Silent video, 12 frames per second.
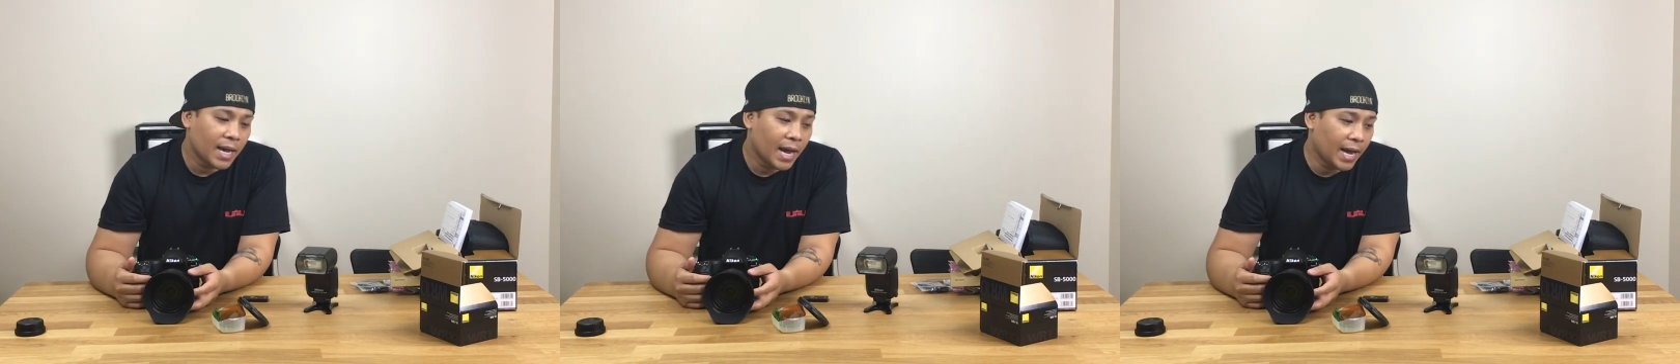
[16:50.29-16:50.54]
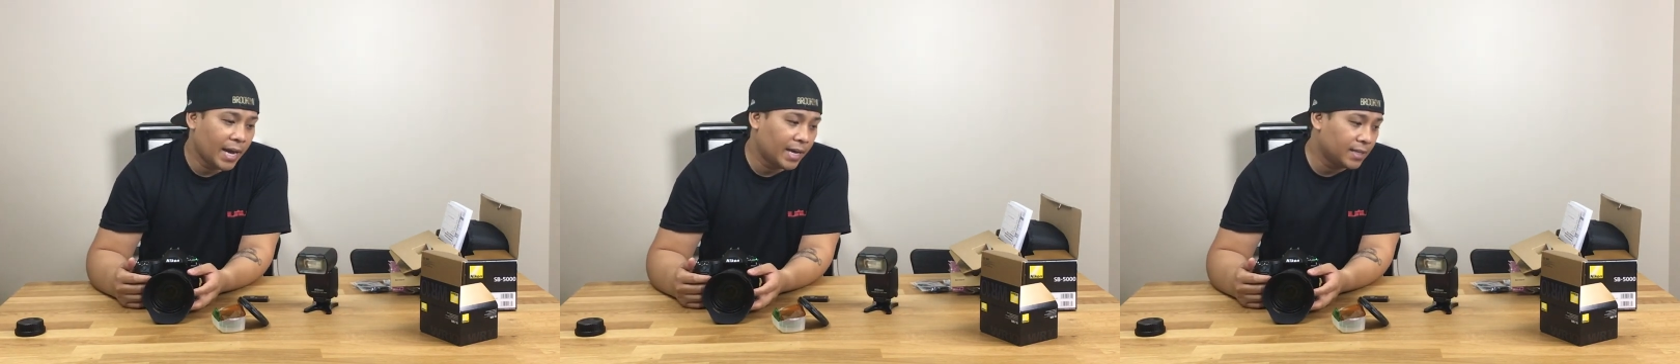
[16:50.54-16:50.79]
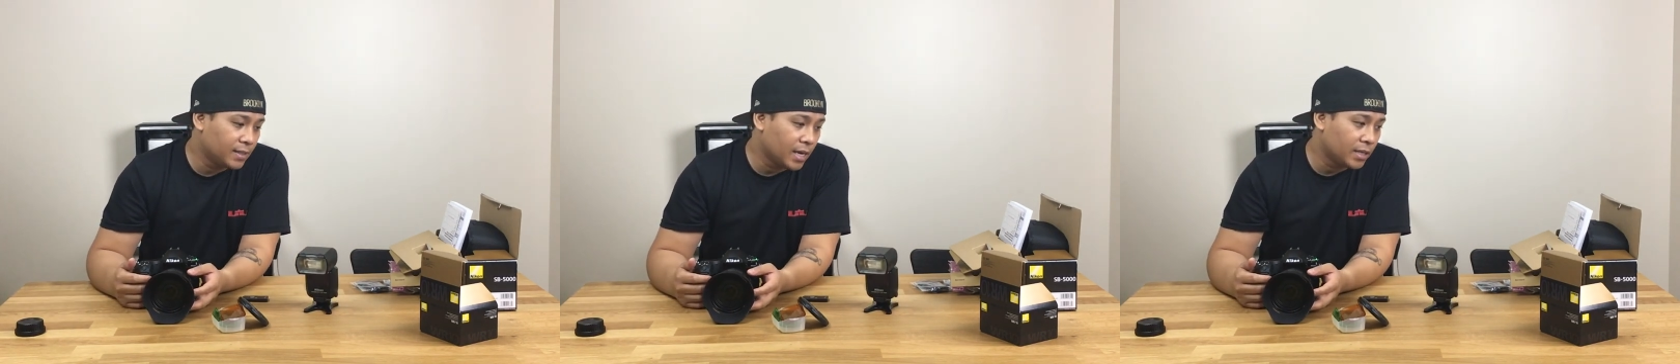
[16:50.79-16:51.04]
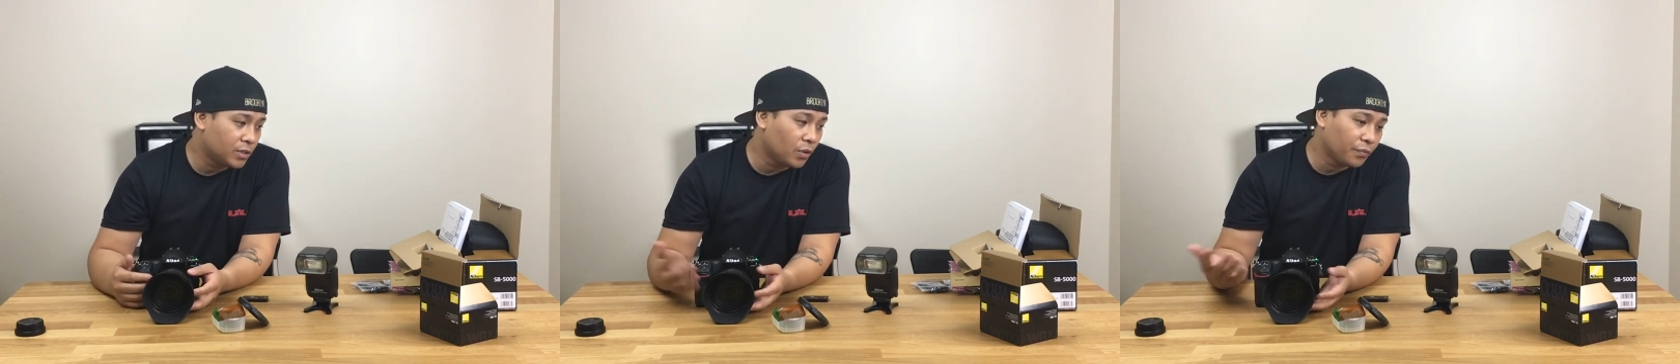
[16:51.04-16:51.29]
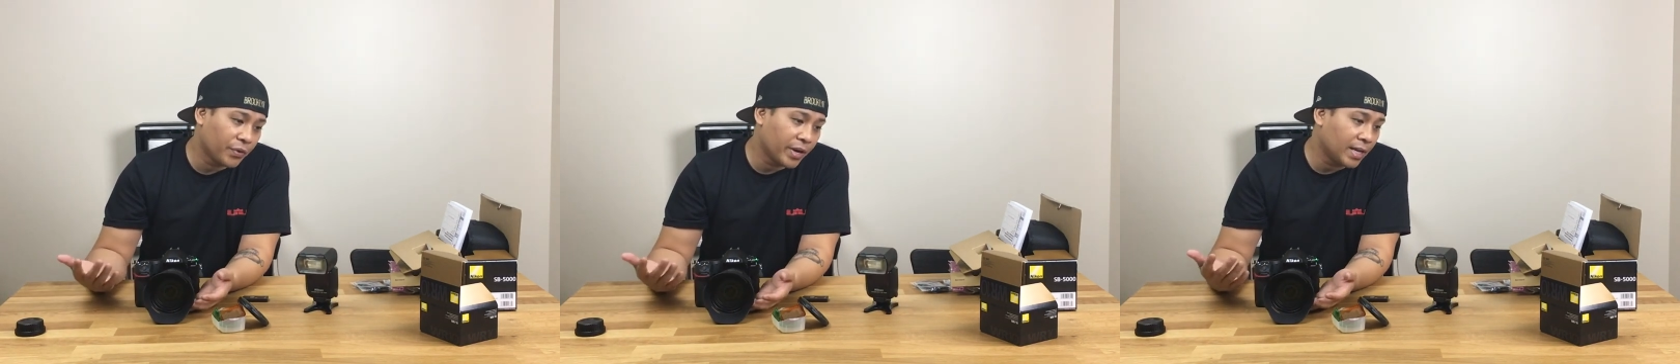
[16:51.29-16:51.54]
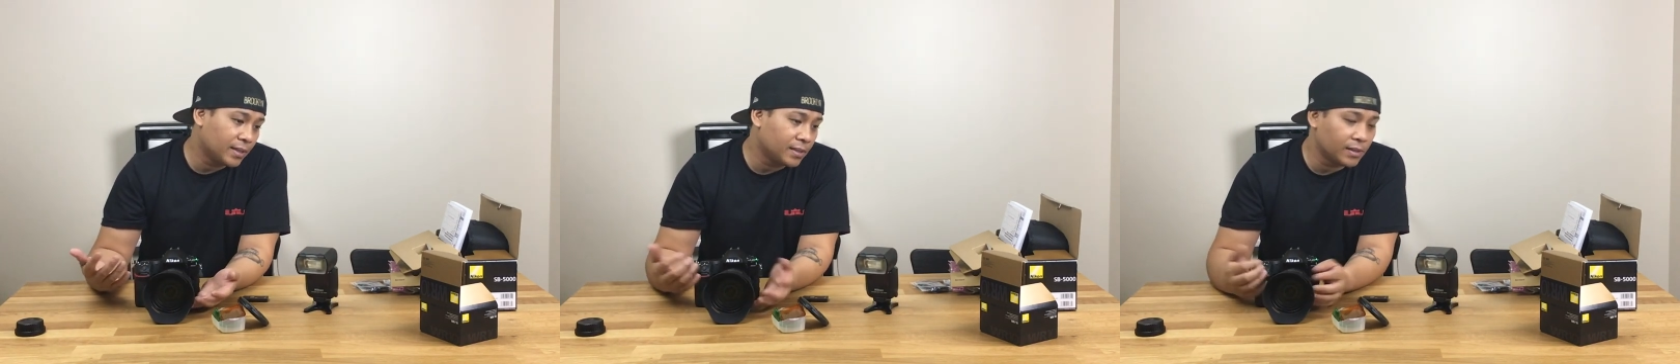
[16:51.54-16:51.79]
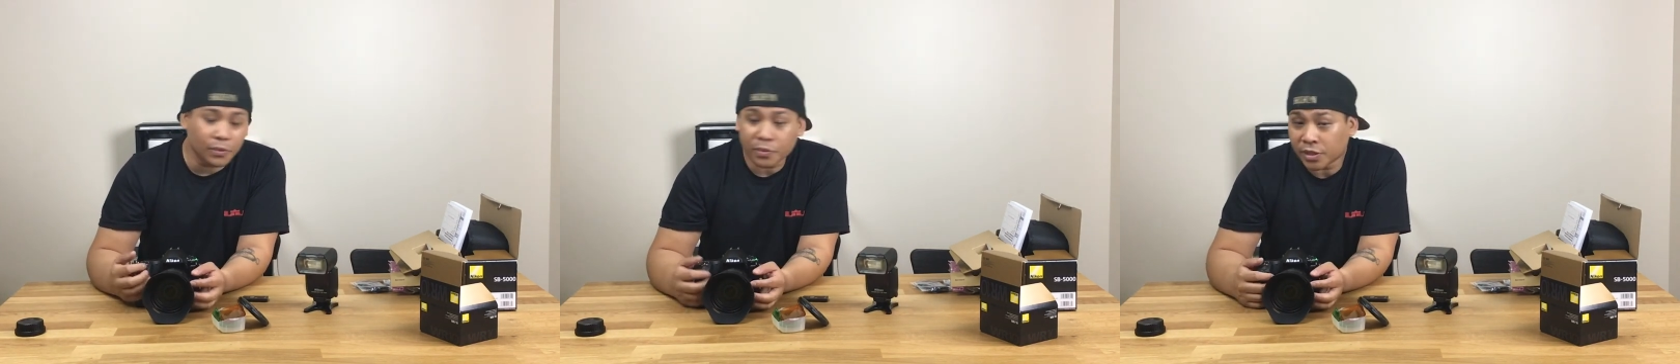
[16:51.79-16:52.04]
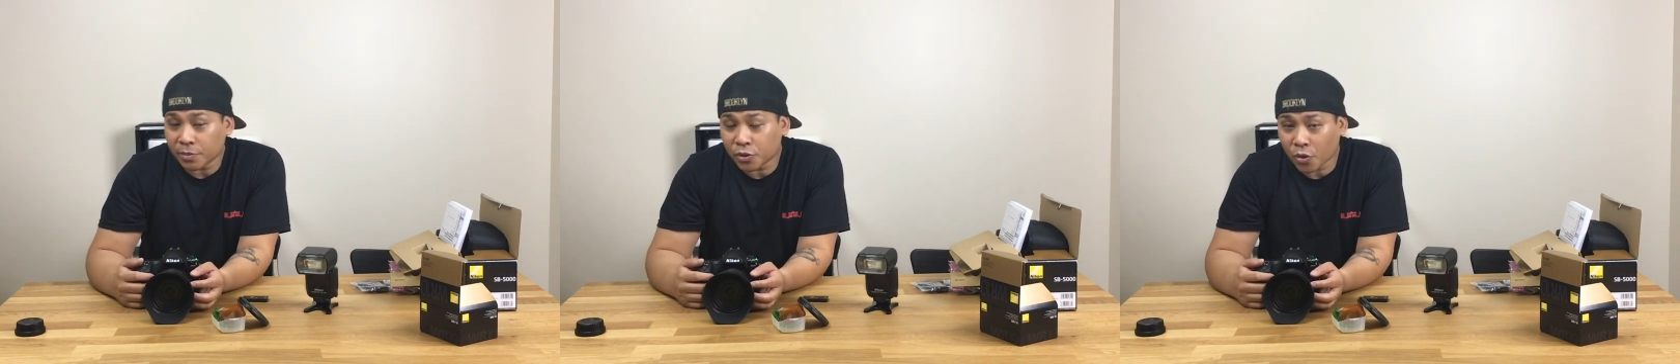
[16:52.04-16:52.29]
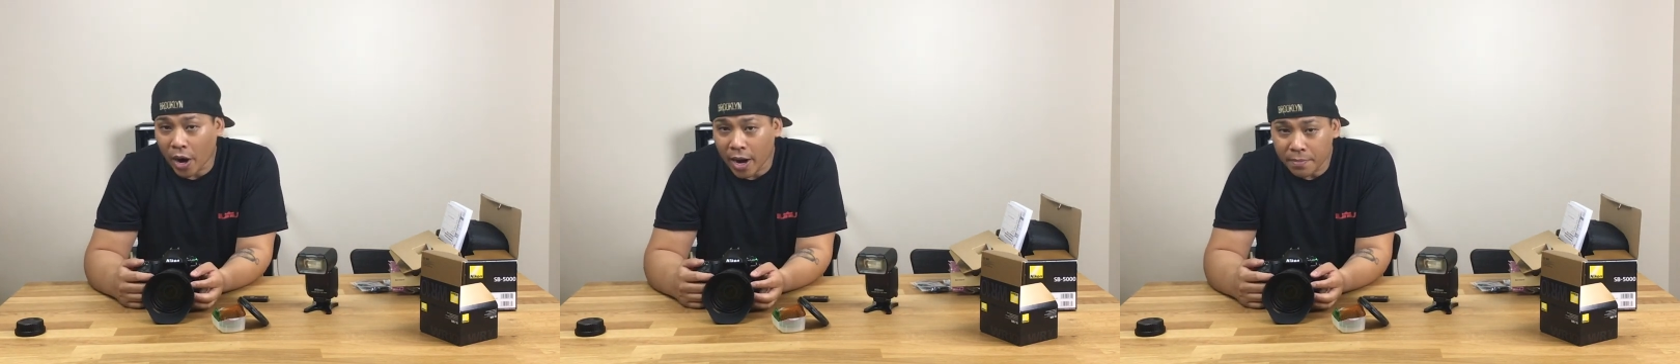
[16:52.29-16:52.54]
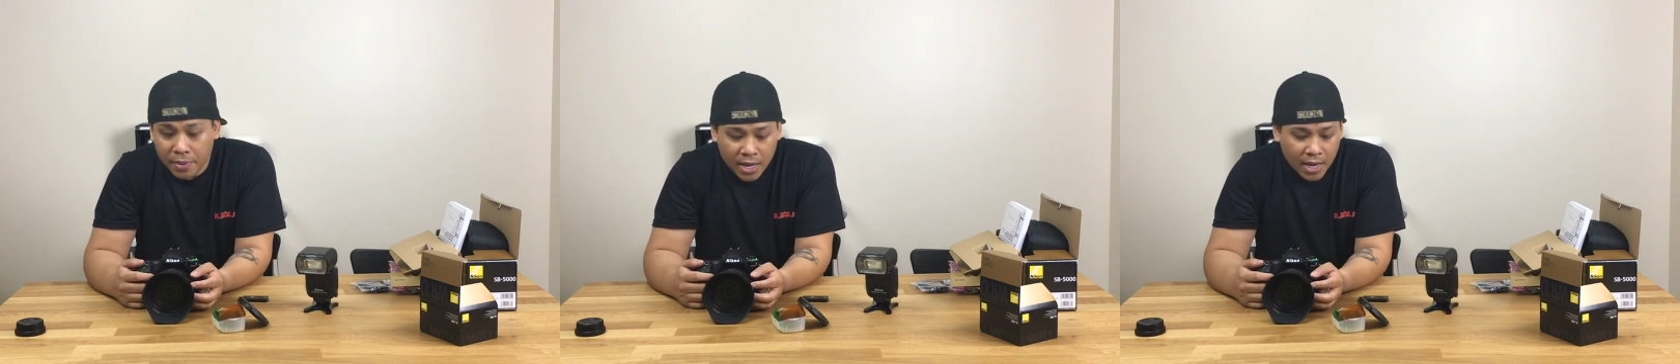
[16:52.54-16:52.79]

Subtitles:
and don't forget to subscribe.